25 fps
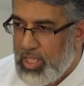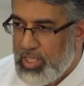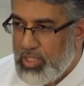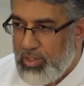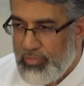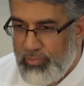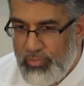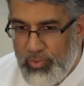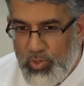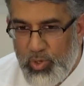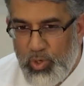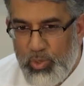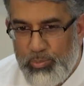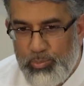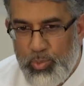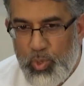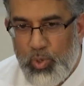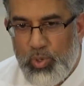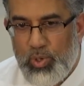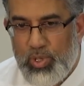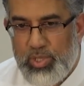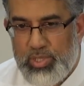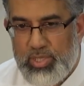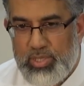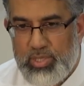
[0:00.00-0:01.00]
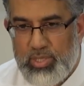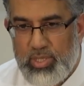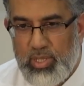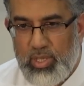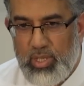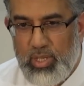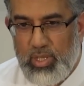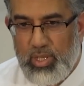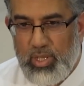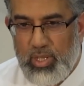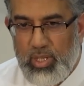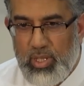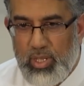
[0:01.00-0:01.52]
the four books,
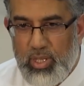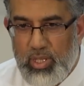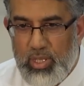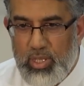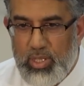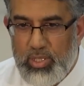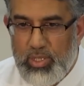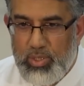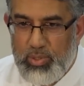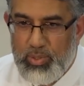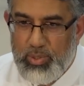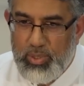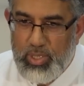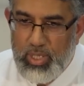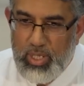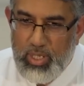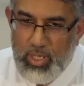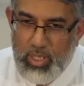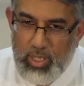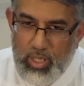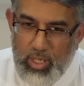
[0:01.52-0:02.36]
you know,